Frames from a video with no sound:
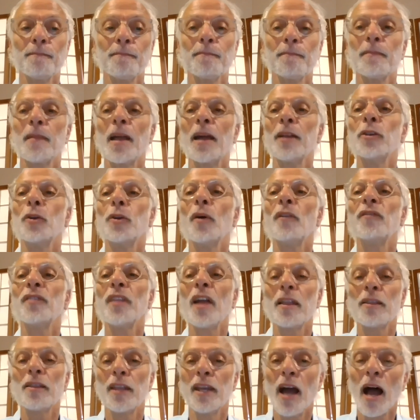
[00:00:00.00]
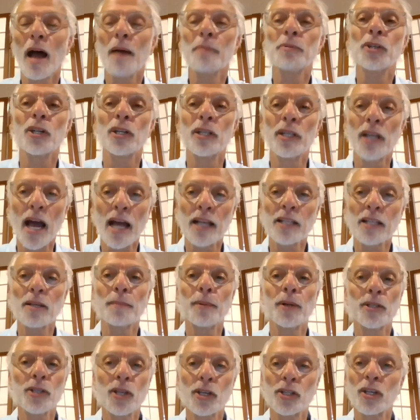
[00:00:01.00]
and you have the option not to
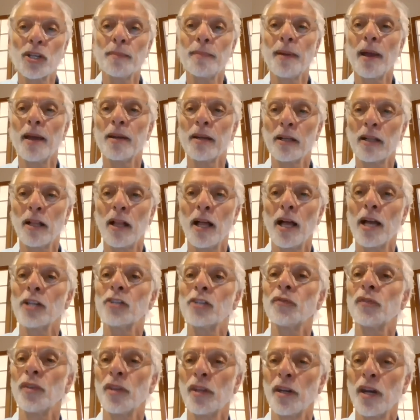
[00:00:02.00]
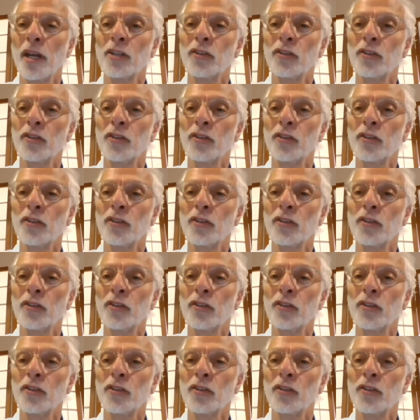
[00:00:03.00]
participate in class for the next